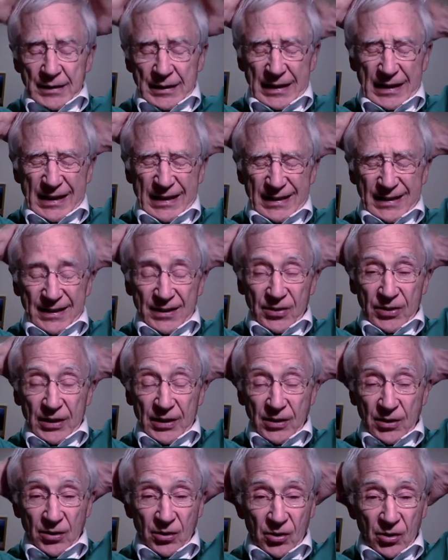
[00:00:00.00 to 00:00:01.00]
on
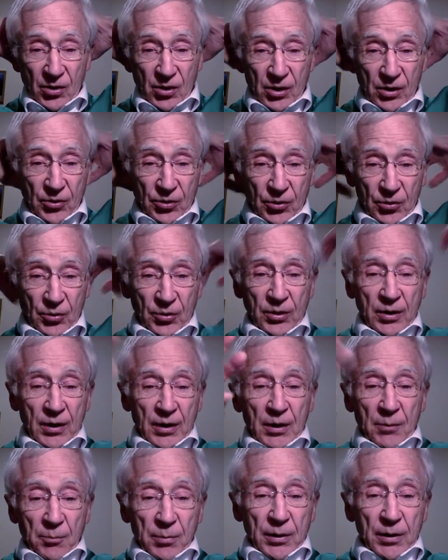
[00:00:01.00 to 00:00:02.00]
Nathaniel Hawthorne,
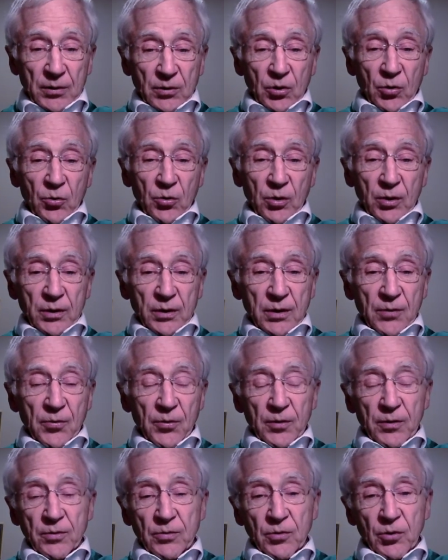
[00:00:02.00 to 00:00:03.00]
but a totally
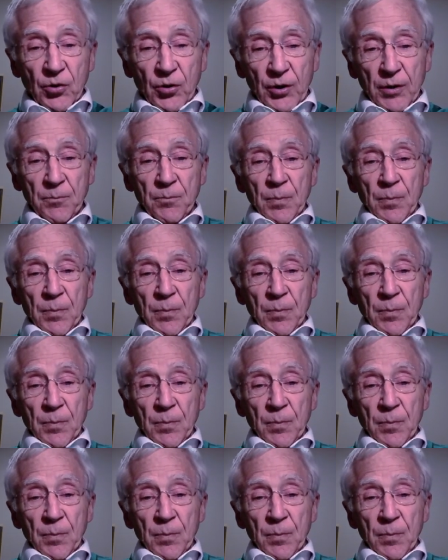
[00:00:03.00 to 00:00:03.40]
different story.